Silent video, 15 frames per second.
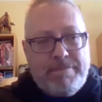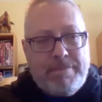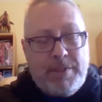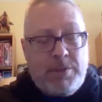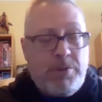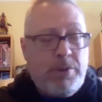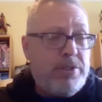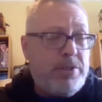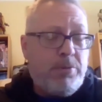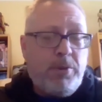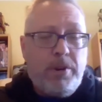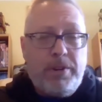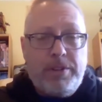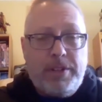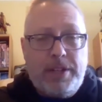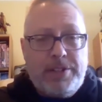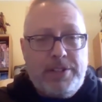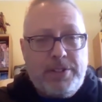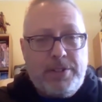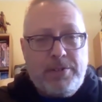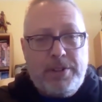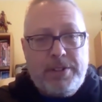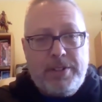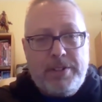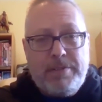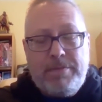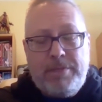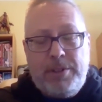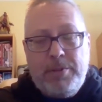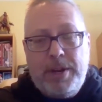across the world, not just across the
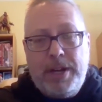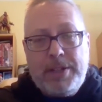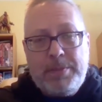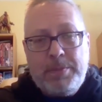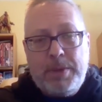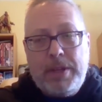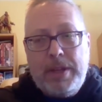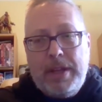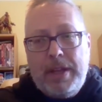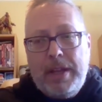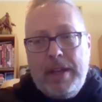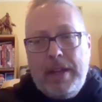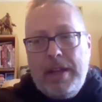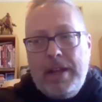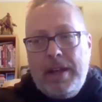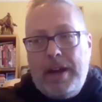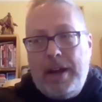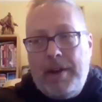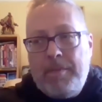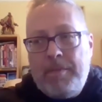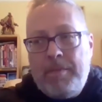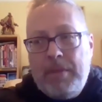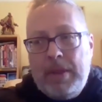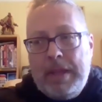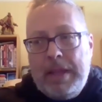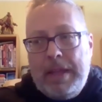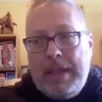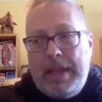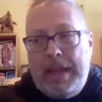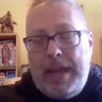U.S., but and
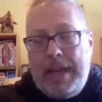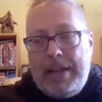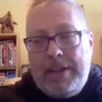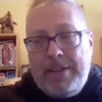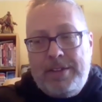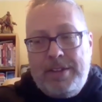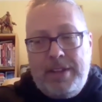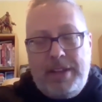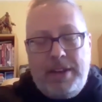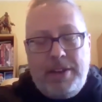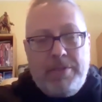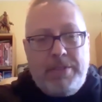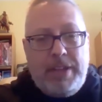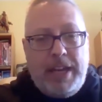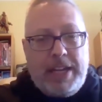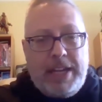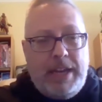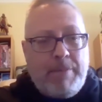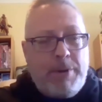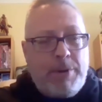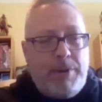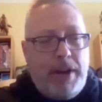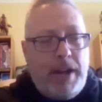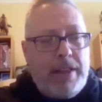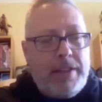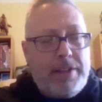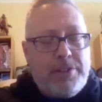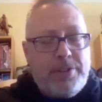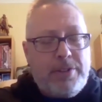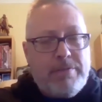it's, the economic
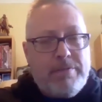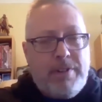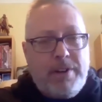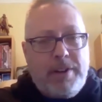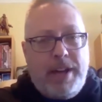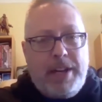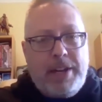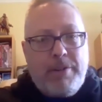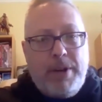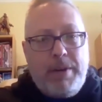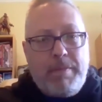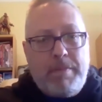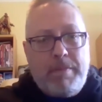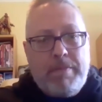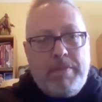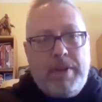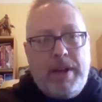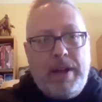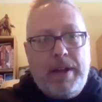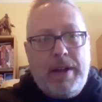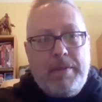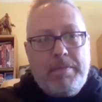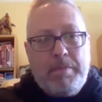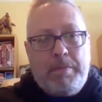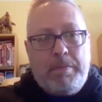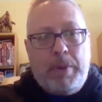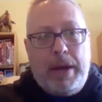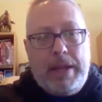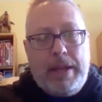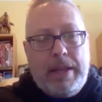realities are kind of grim.
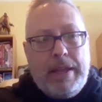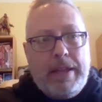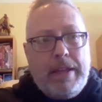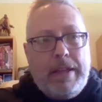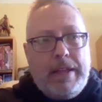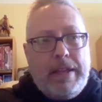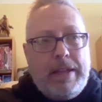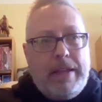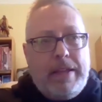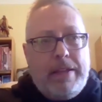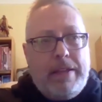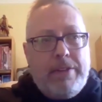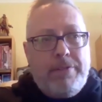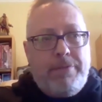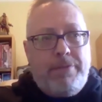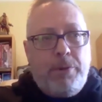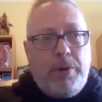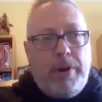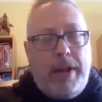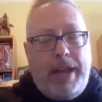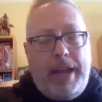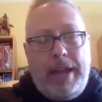But for